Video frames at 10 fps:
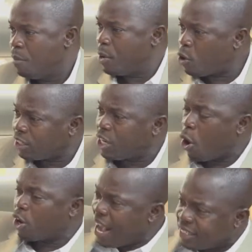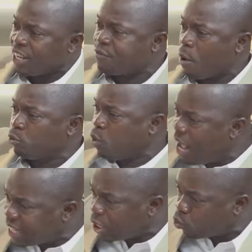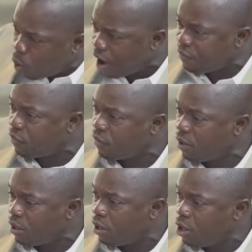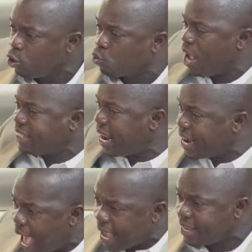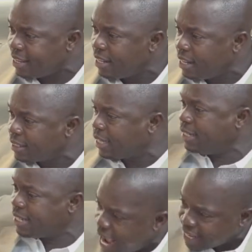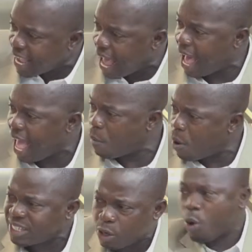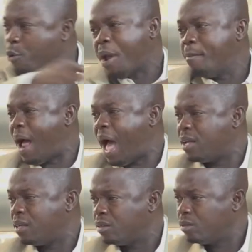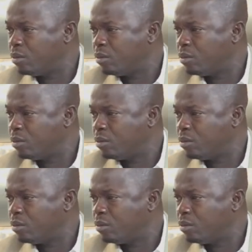Because your cases from 2012, 29, till data, I want to call him back.